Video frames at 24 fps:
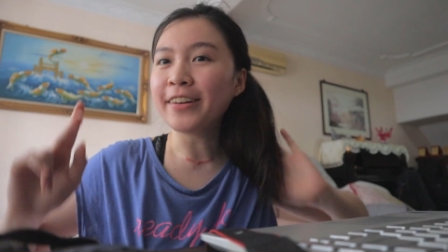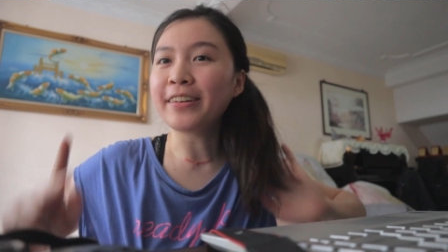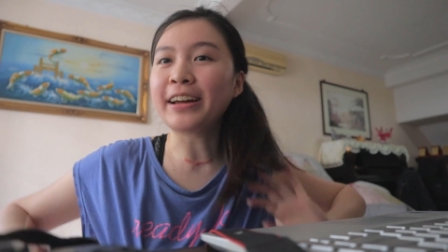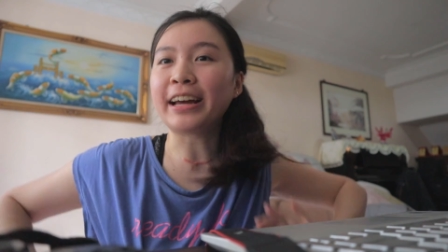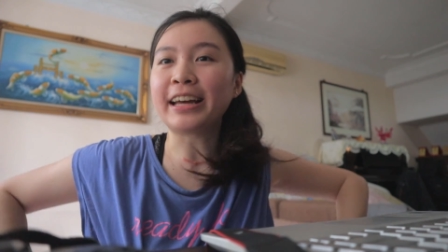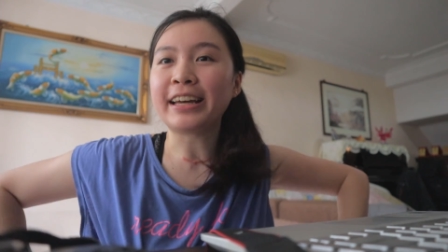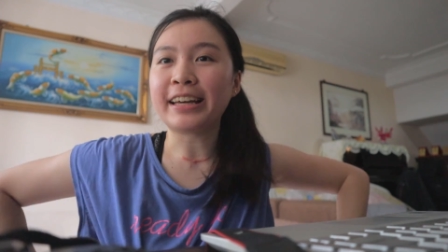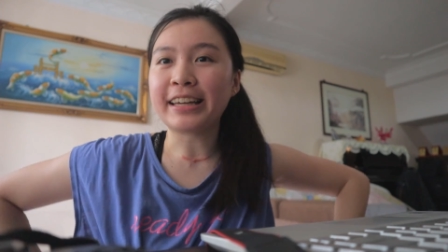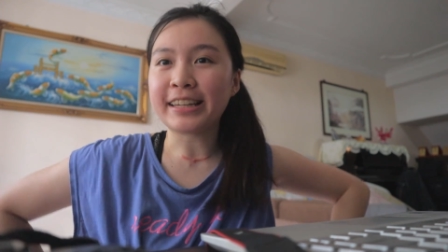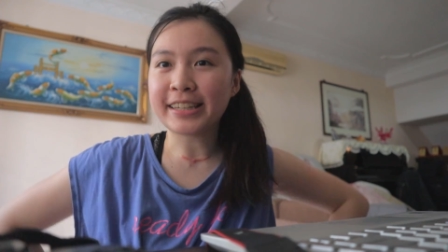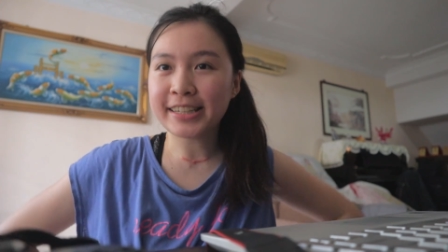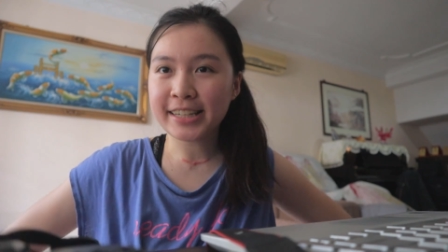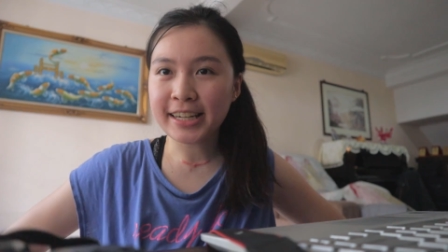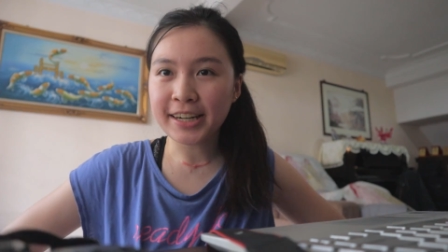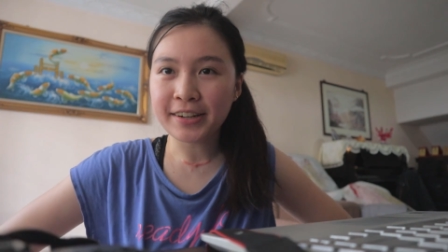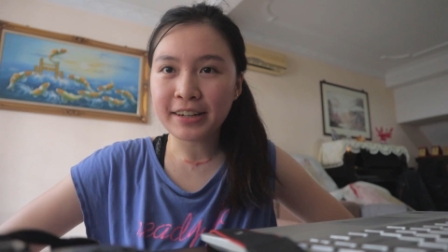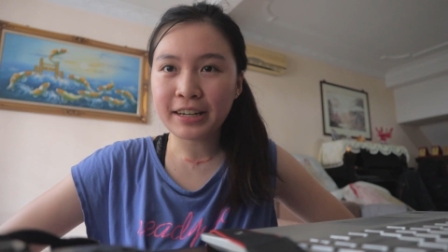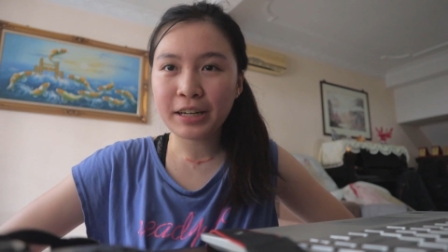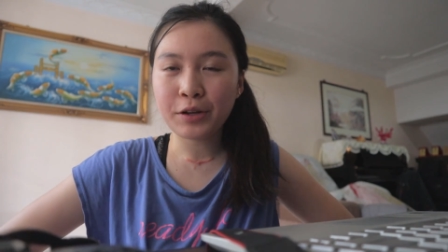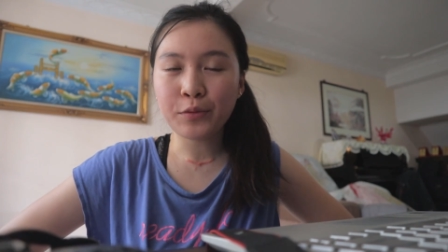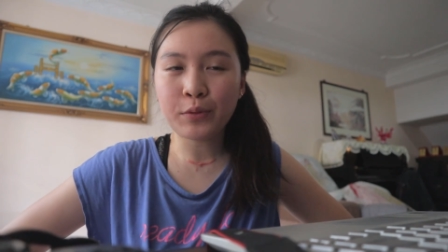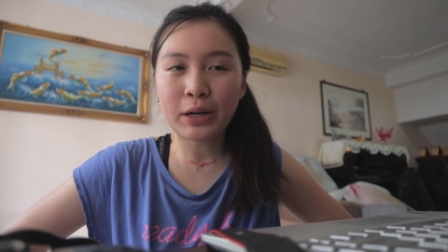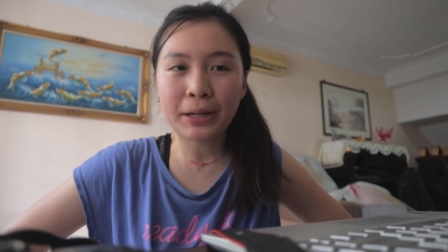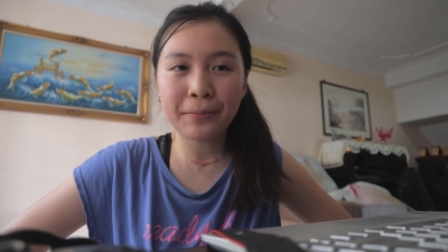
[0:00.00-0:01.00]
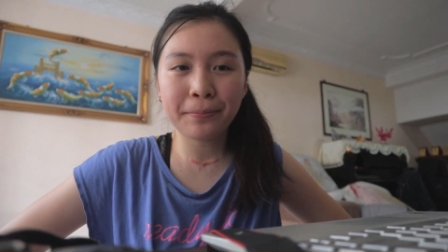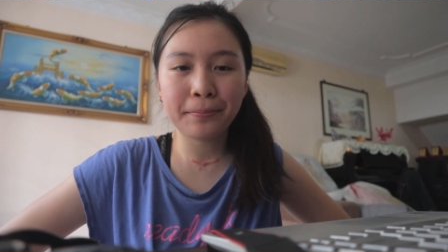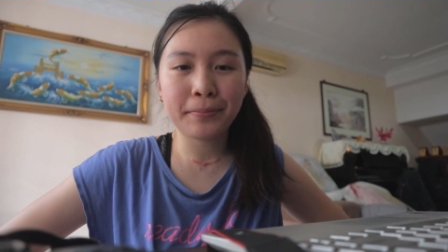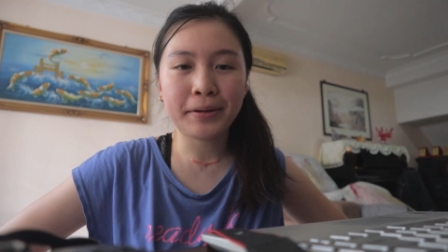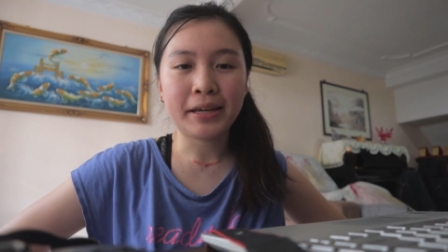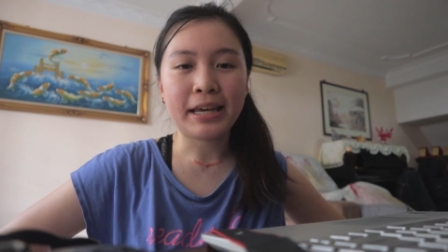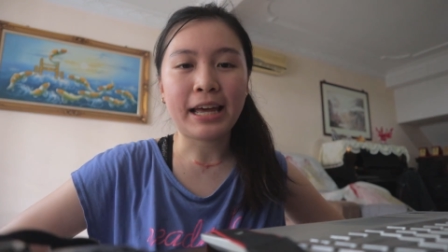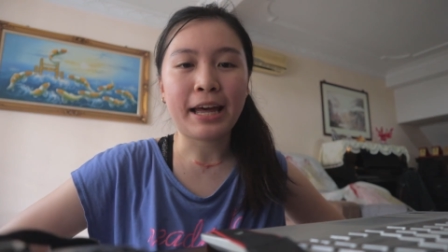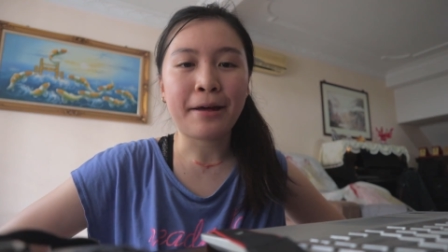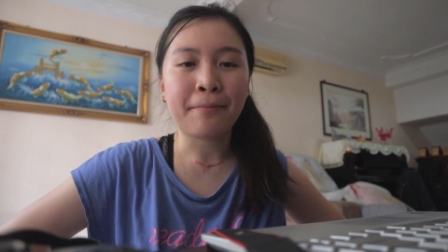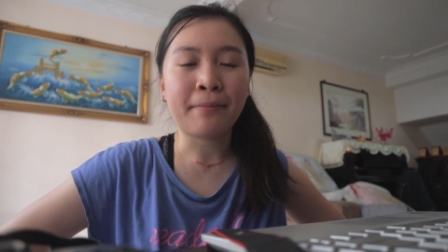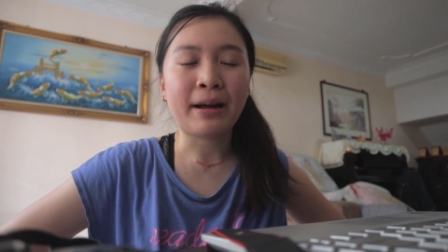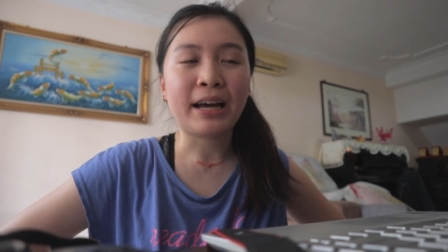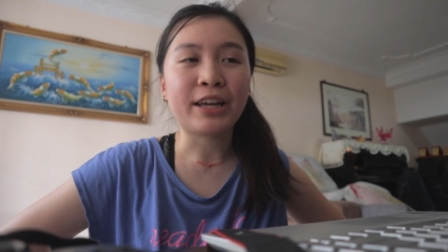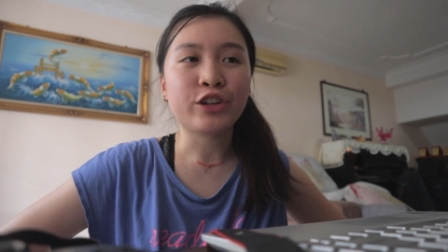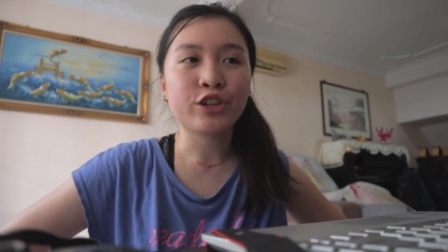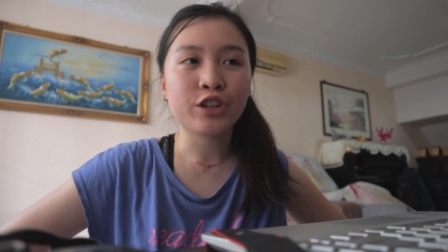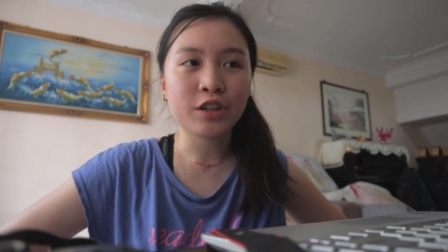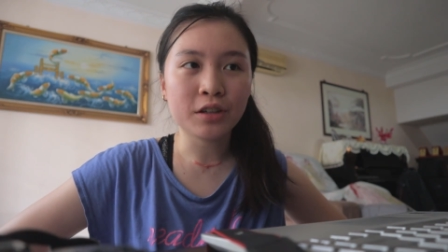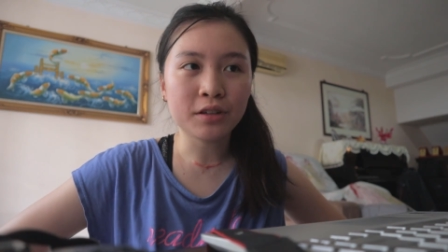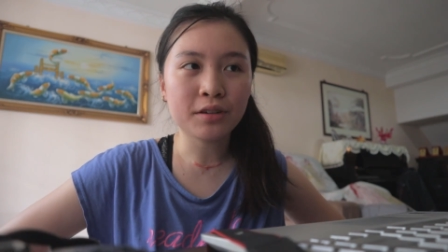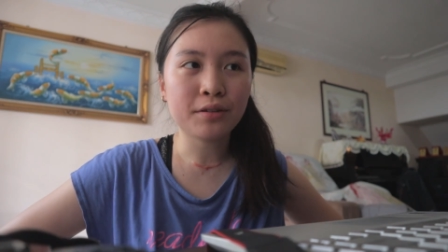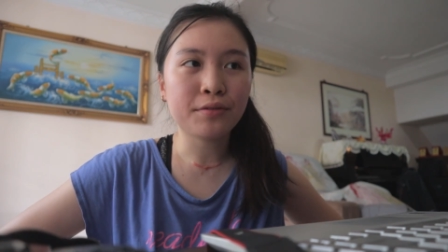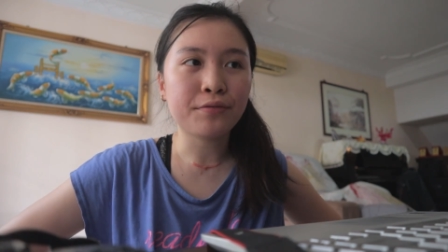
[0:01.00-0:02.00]
Okay, it's currently one p m I
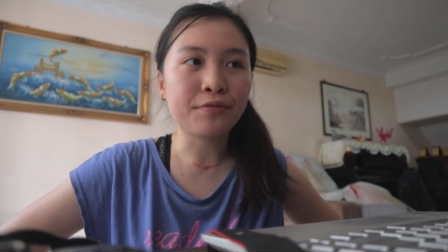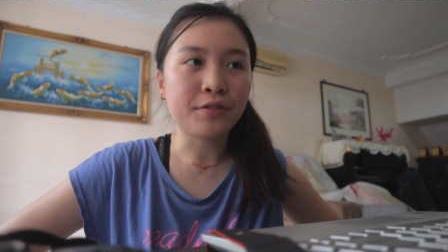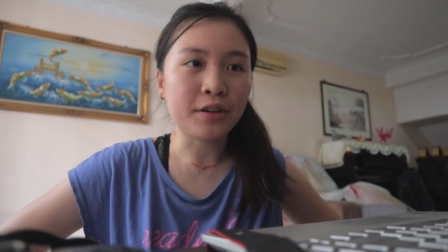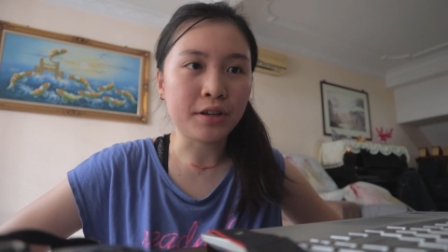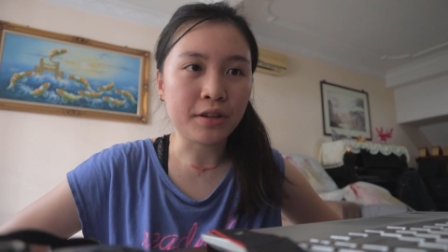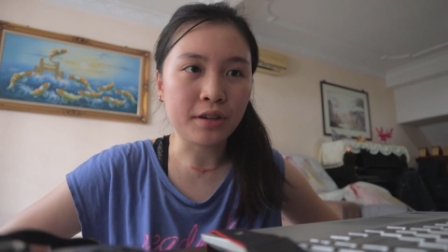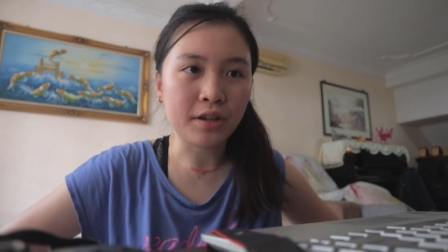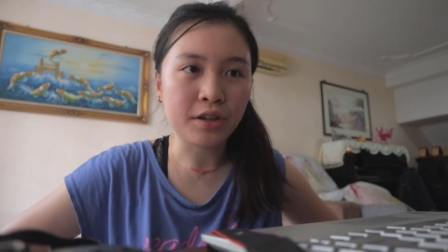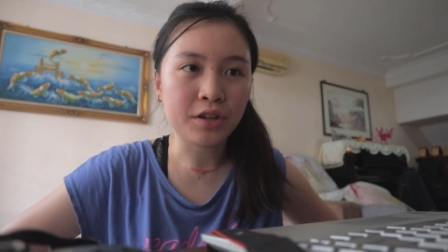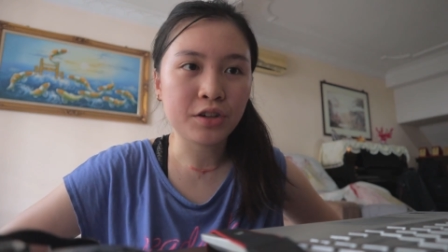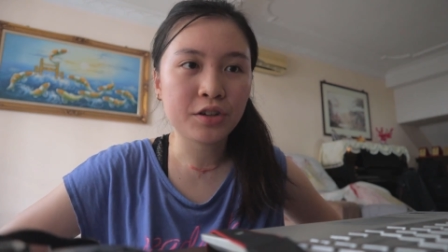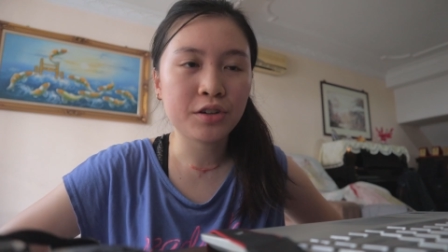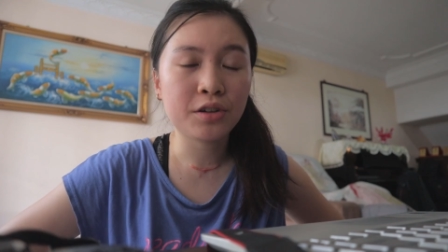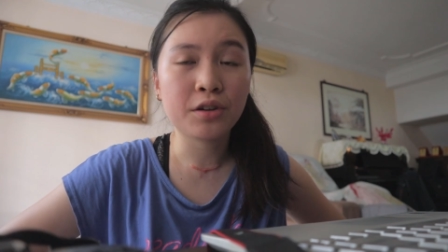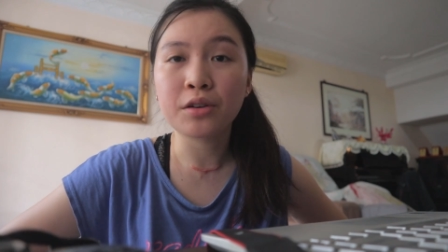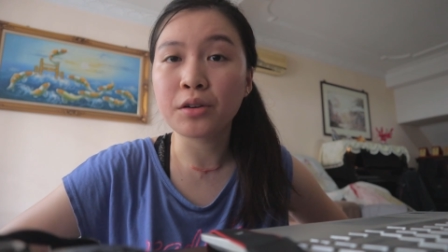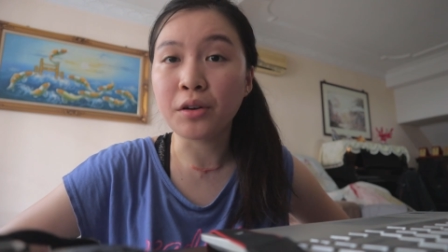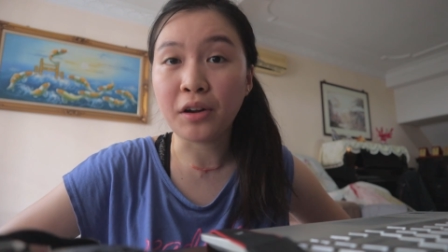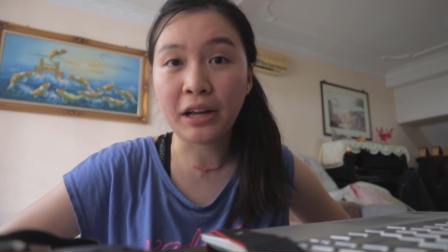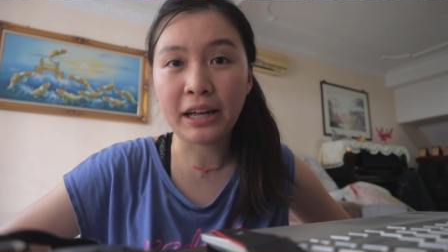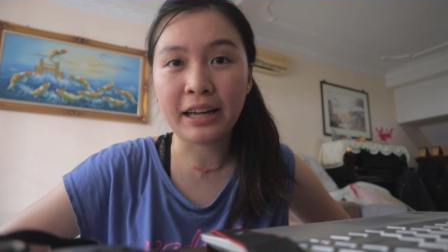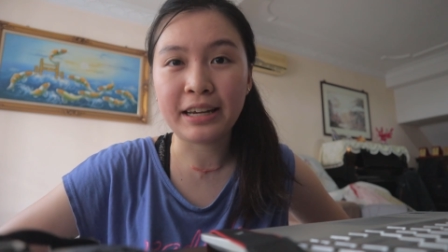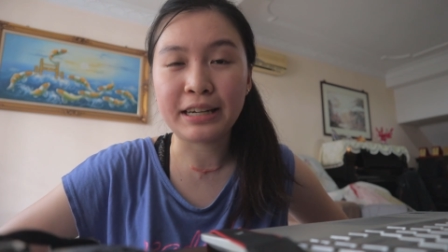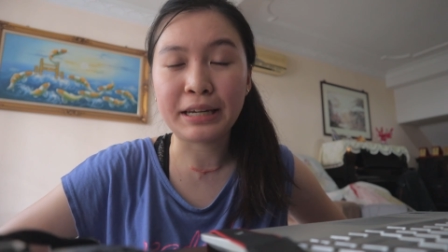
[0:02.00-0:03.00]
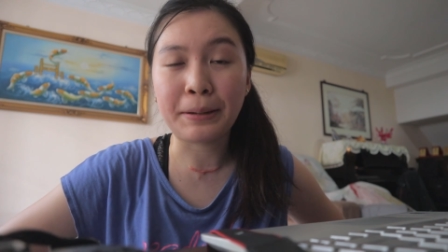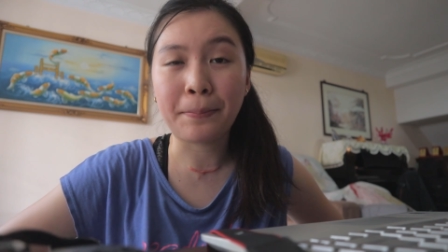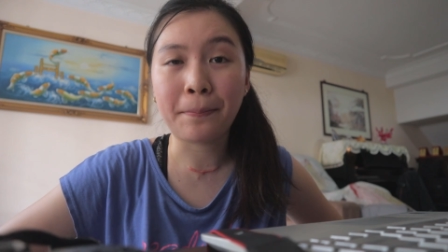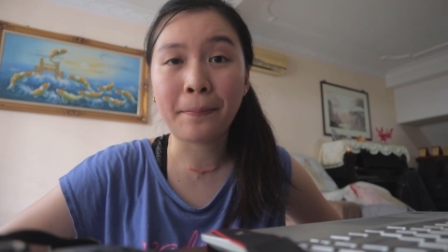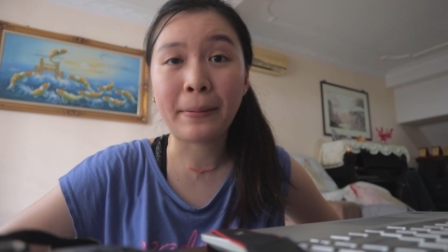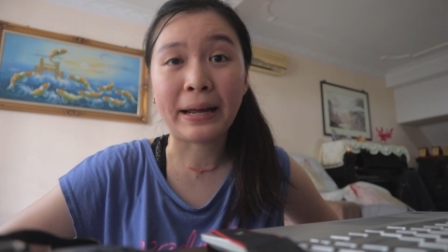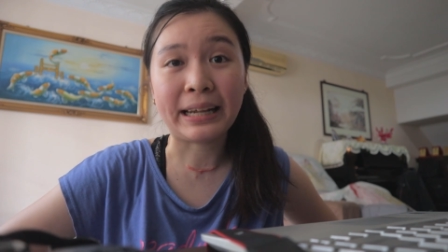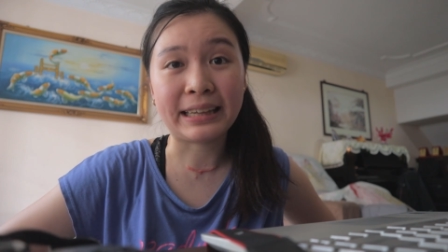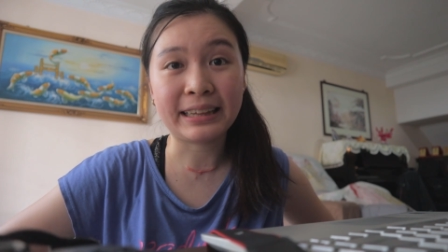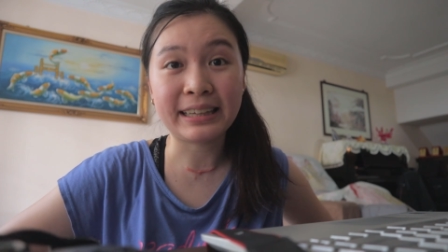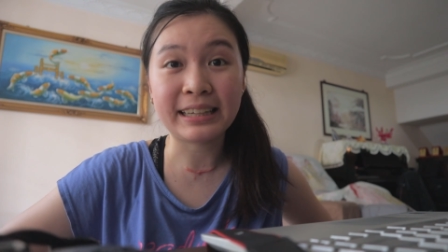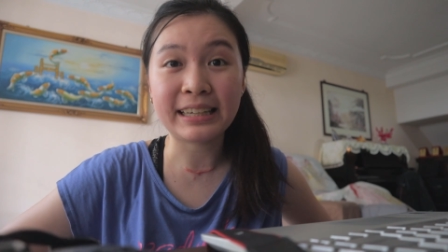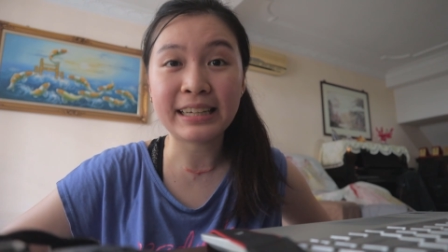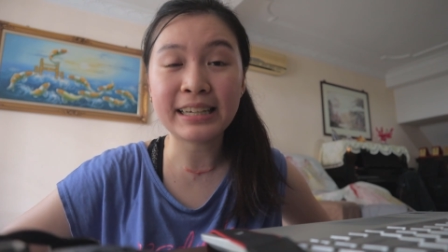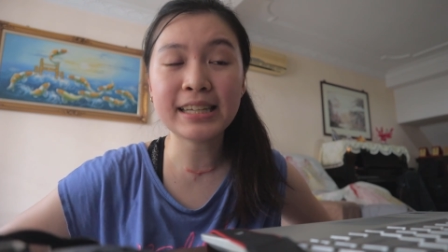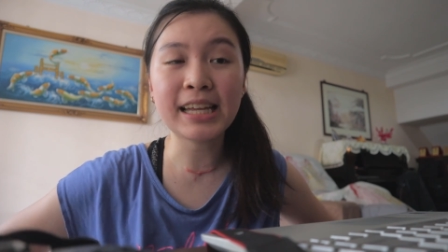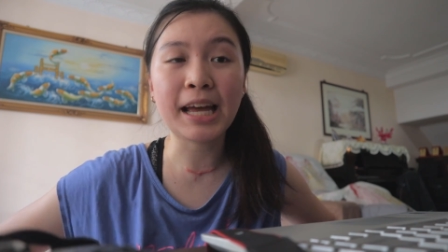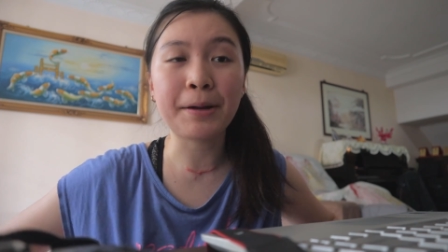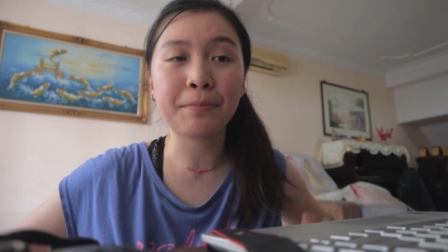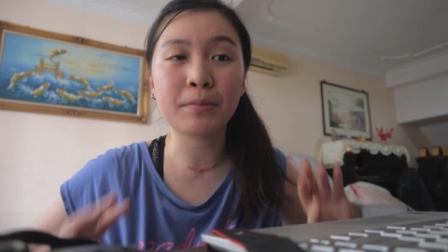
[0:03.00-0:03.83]
just finished cooking the patties.